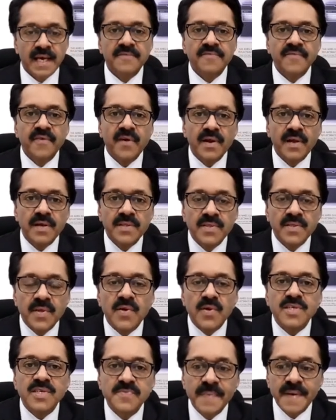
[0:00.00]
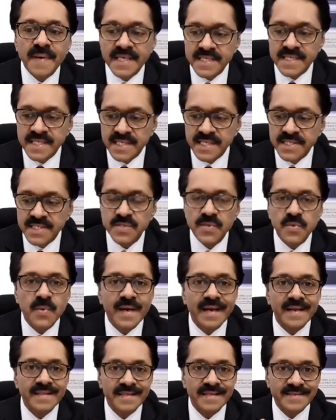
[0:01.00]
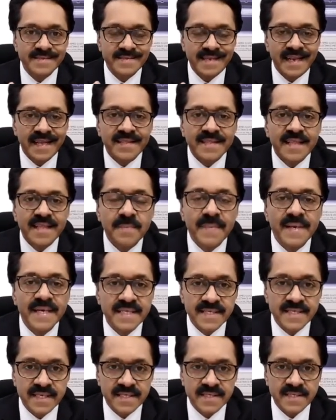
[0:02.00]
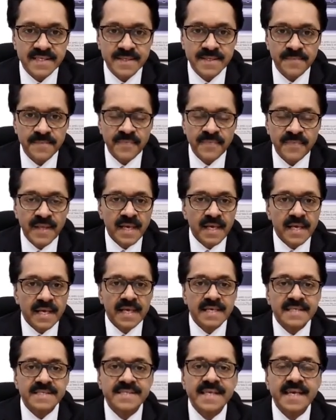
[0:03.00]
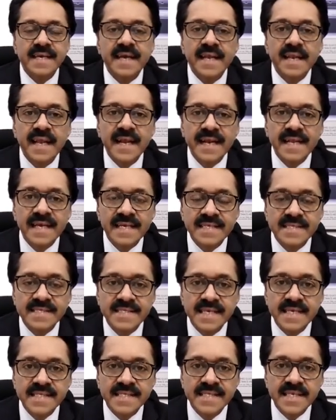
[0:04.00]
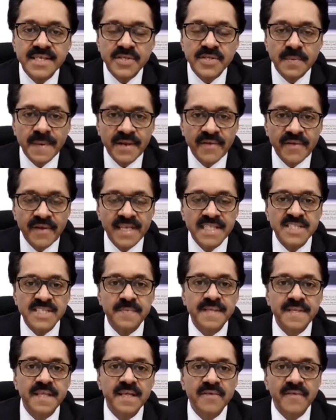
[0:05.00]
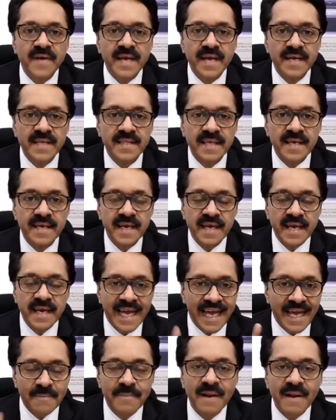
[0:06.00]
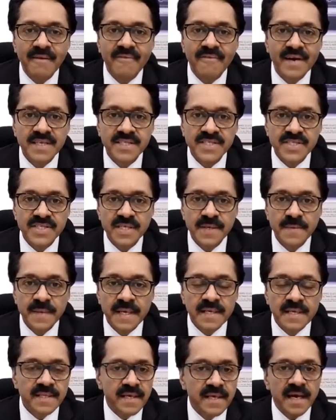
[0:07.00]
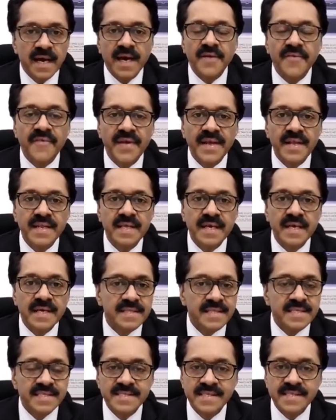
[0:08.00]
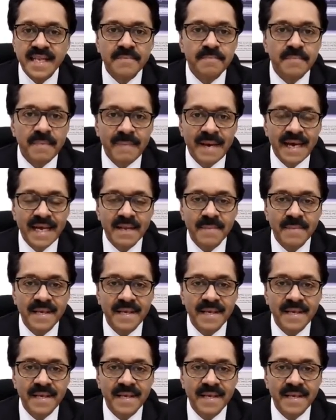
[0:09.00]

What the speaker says: And for those patients who are the selected patients, a single lead ECG to be transmitted via the Apple Watch, the heart rate, the sleep